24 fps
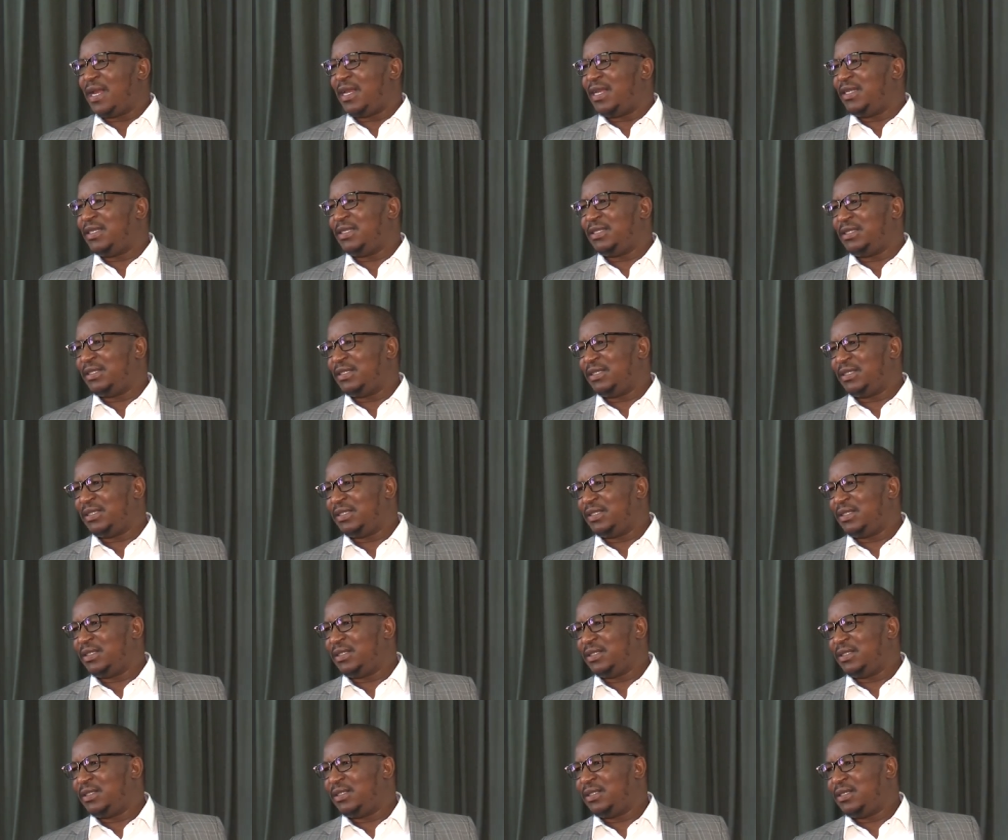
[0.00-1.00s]
According to the
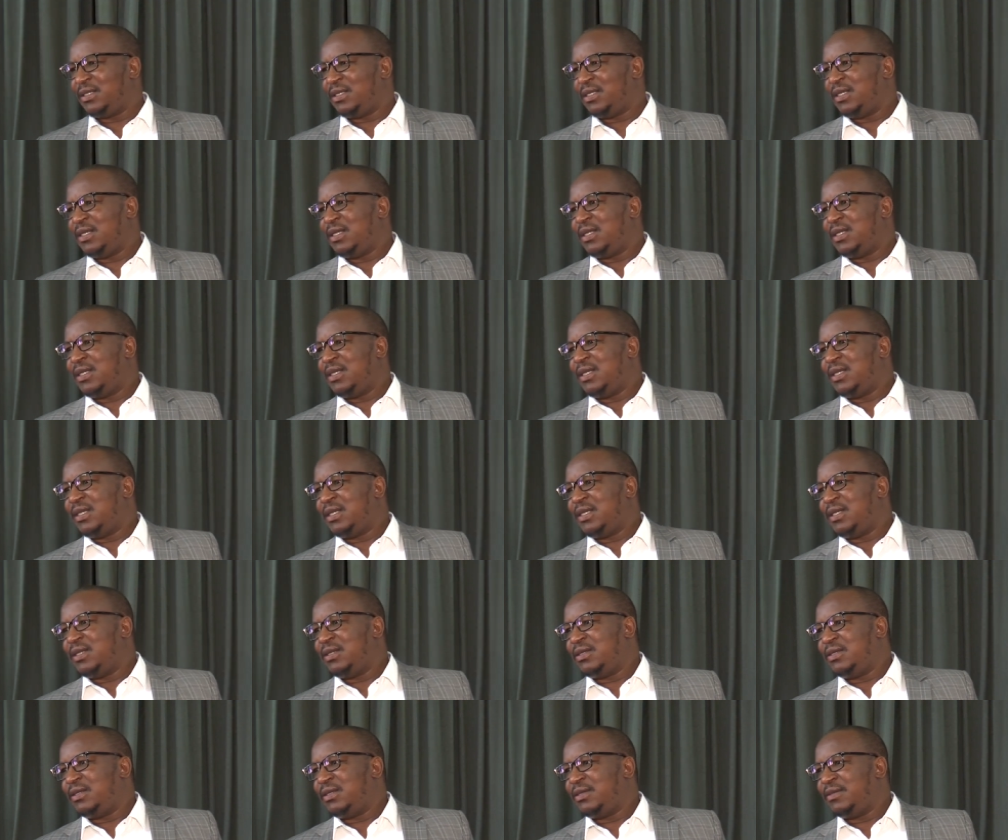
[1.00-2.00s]
Education MEC
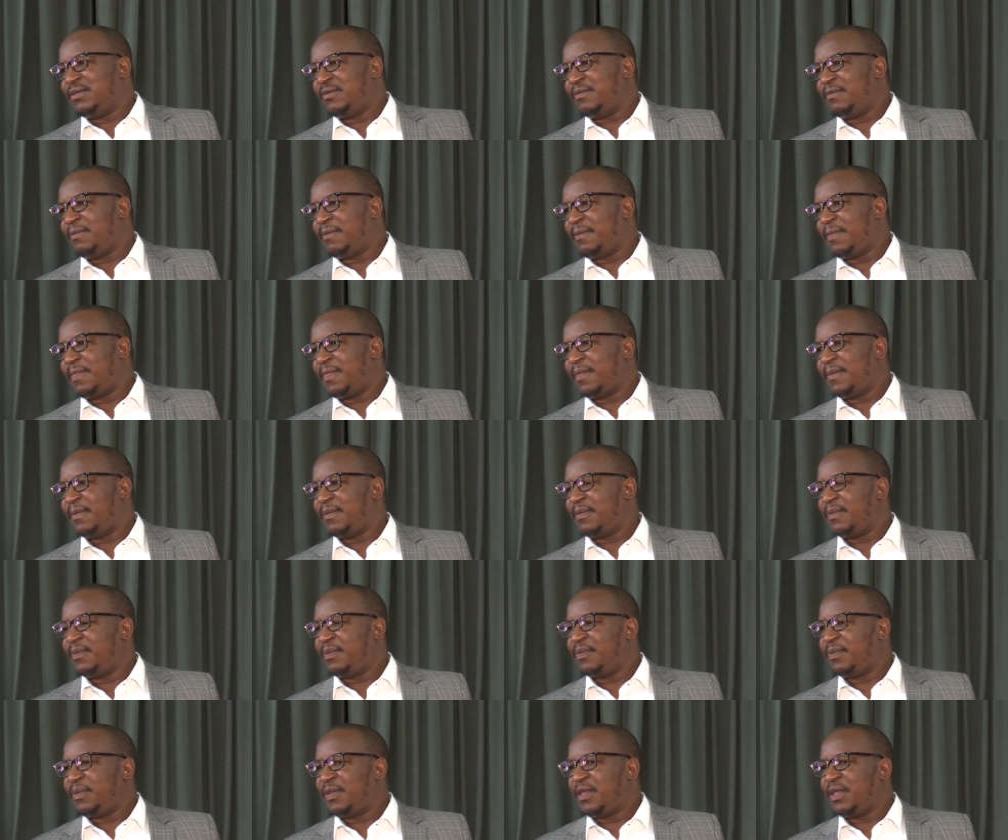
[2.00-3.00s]
Matome
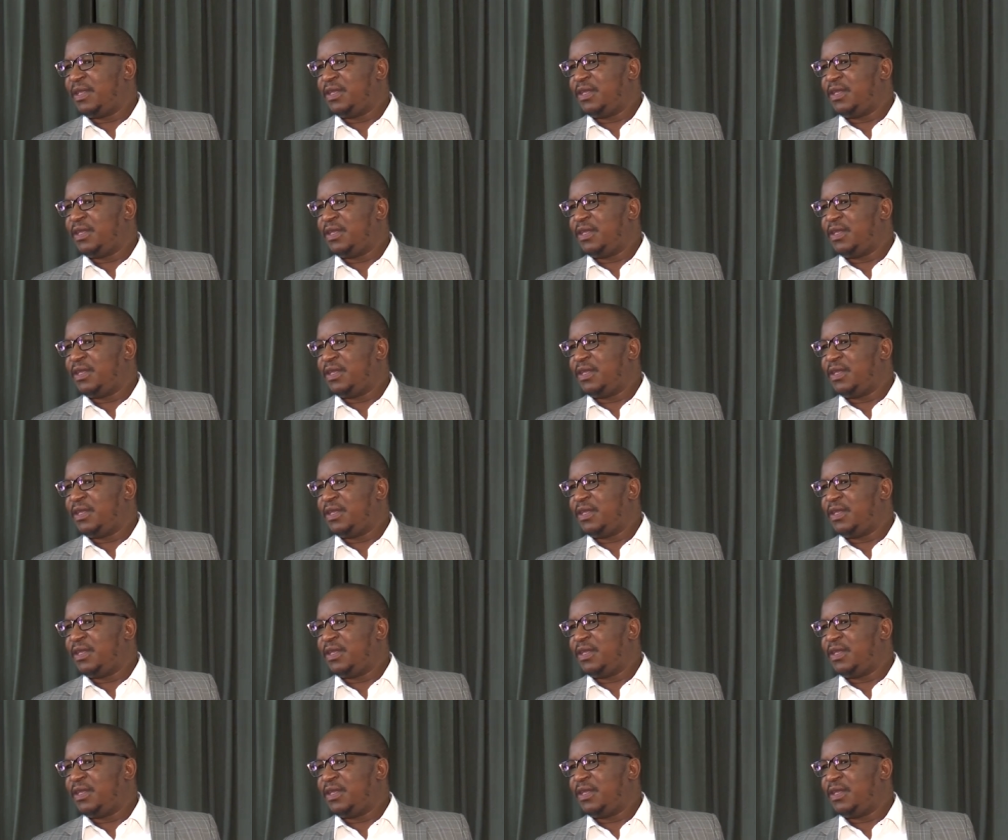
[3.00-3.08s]
Chiloane,